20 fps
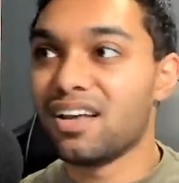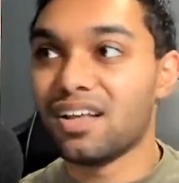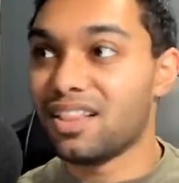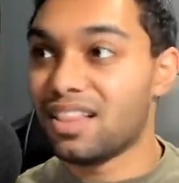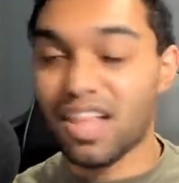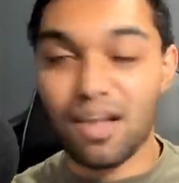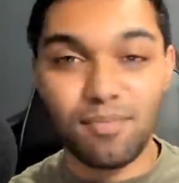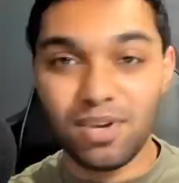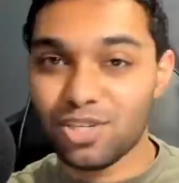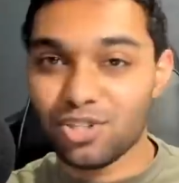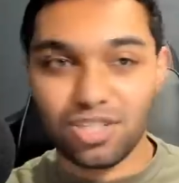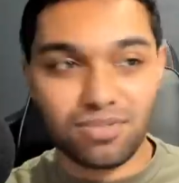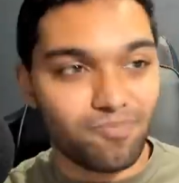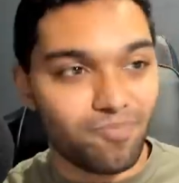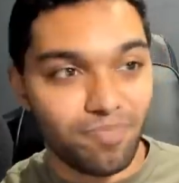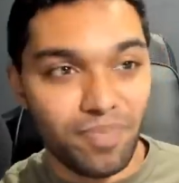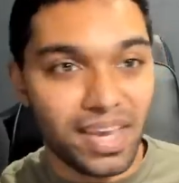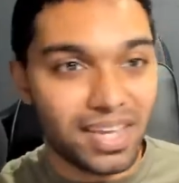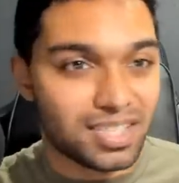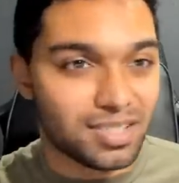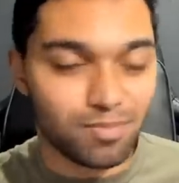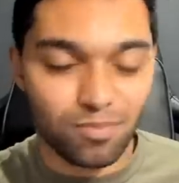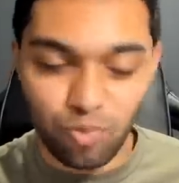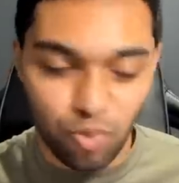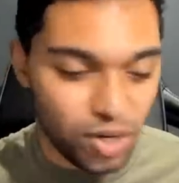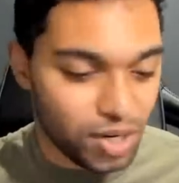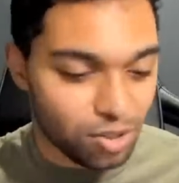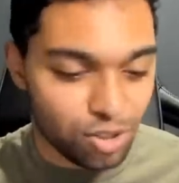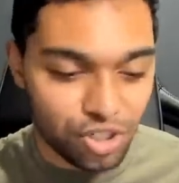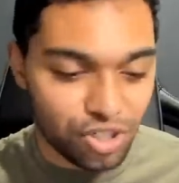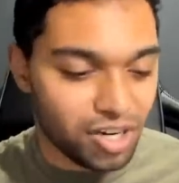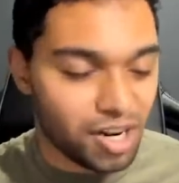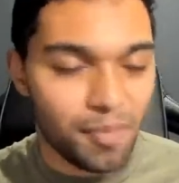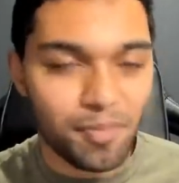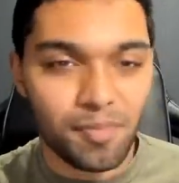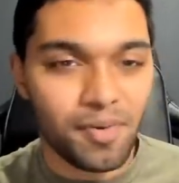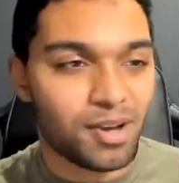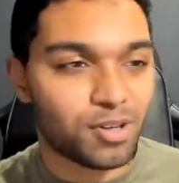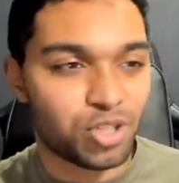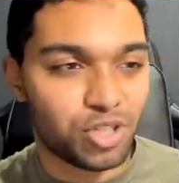let me just make some weird shit up
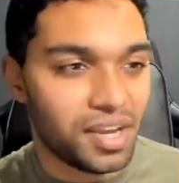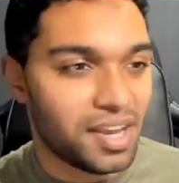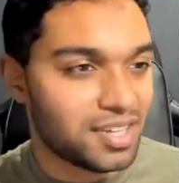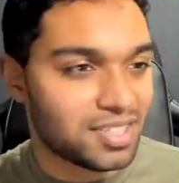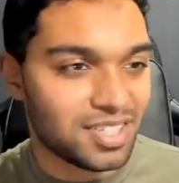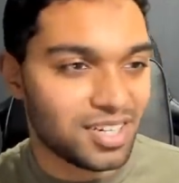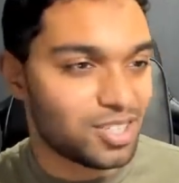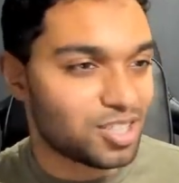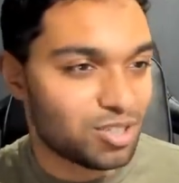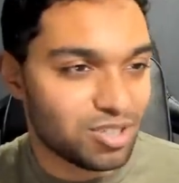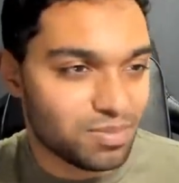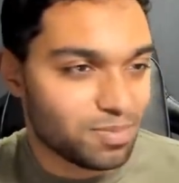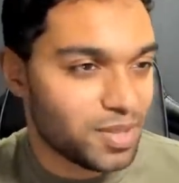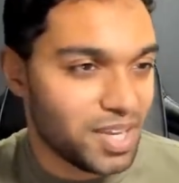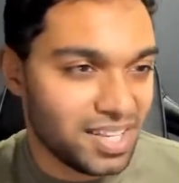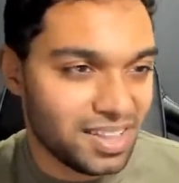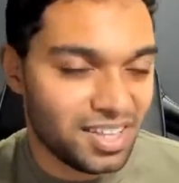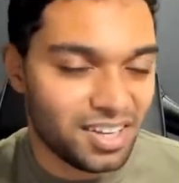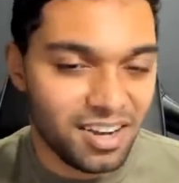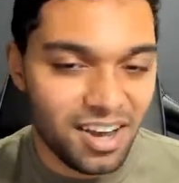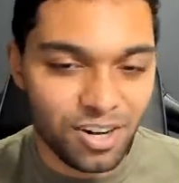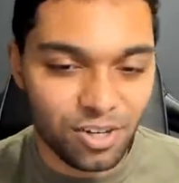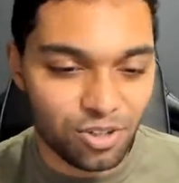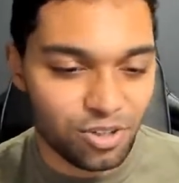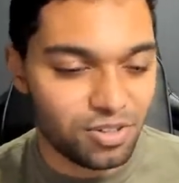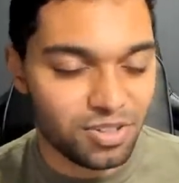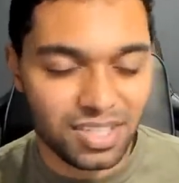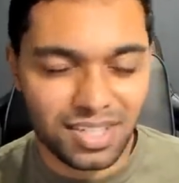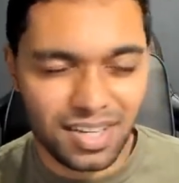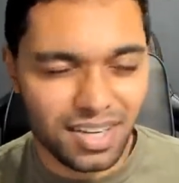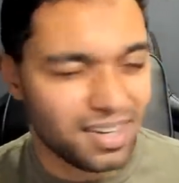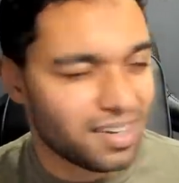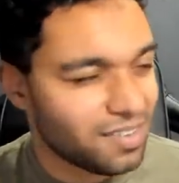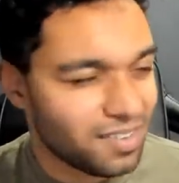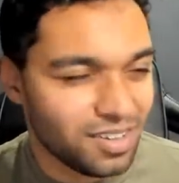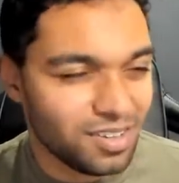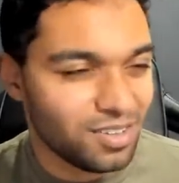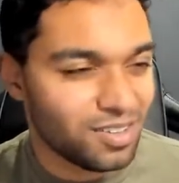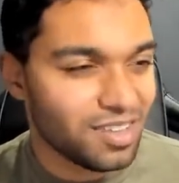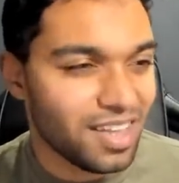about Shanks that is just blatantly not true. It's like,
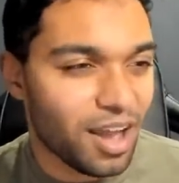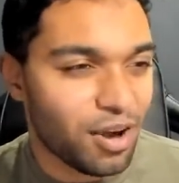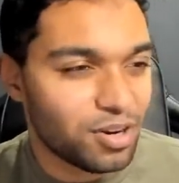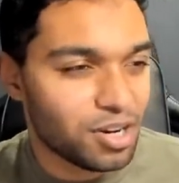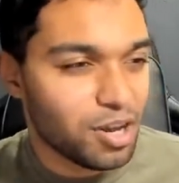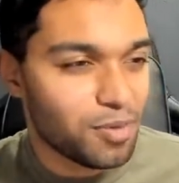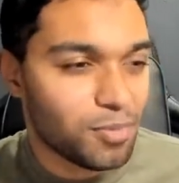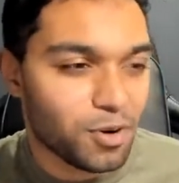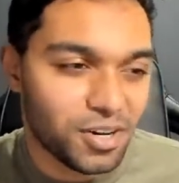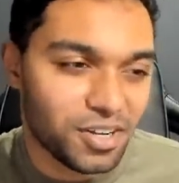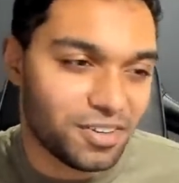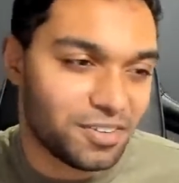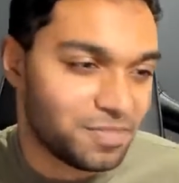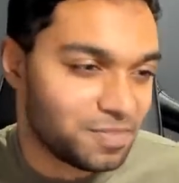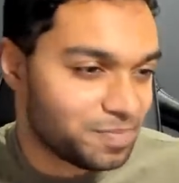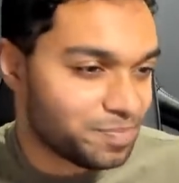how dumb are you?